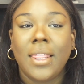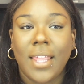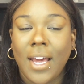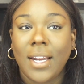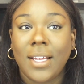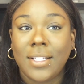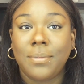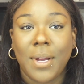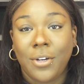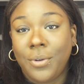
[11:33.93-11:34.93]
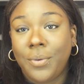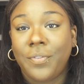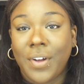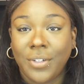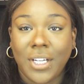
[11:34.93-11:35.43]
That is my new
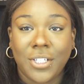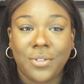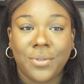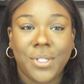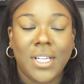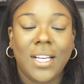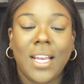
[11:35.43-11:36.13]
foundation routine,